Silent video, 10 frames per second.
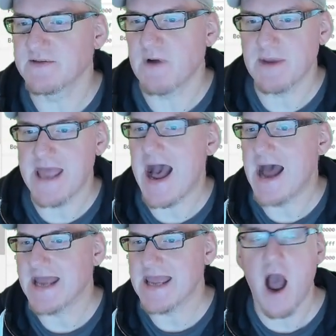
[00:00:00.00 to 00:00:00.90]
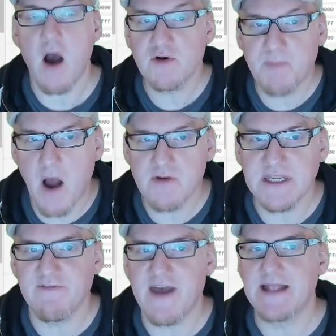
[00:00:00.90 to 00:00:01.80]
where we had an outbound
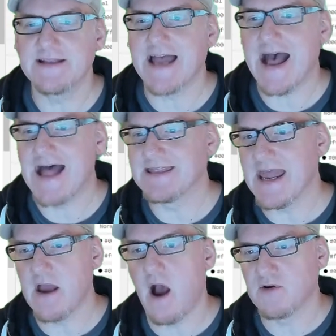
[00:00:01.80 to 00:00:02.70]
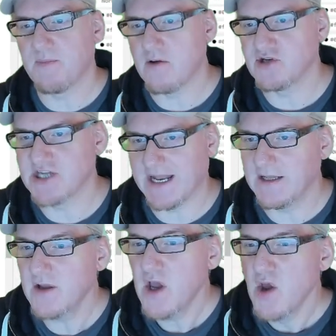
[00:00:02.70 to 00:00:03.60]
event and an outbound
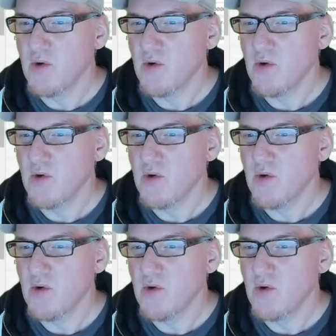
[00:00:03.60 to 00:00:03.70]
channel.